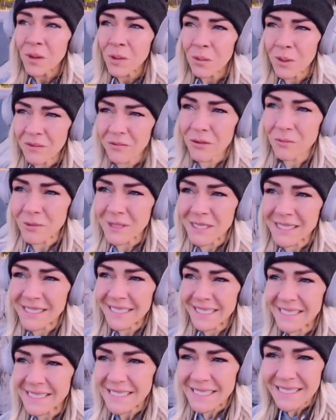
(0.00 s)
One of them was
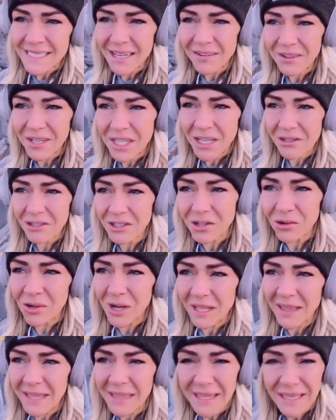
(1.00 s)
67 years old.
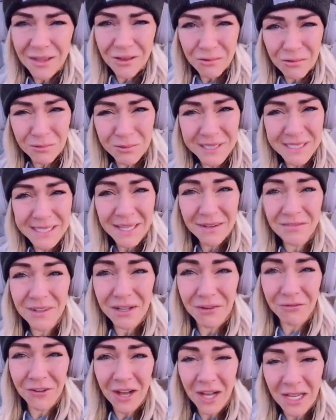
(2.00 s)
I think the other one was
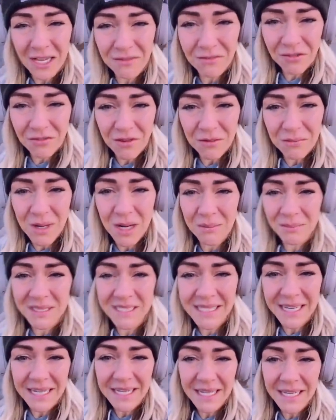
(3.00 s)
75, if I'm not
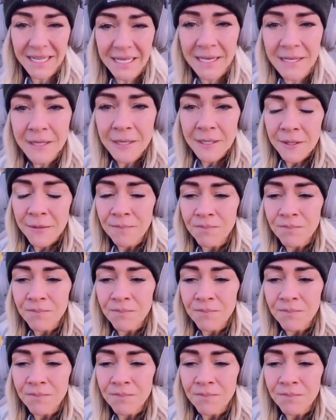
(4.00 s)
mistaken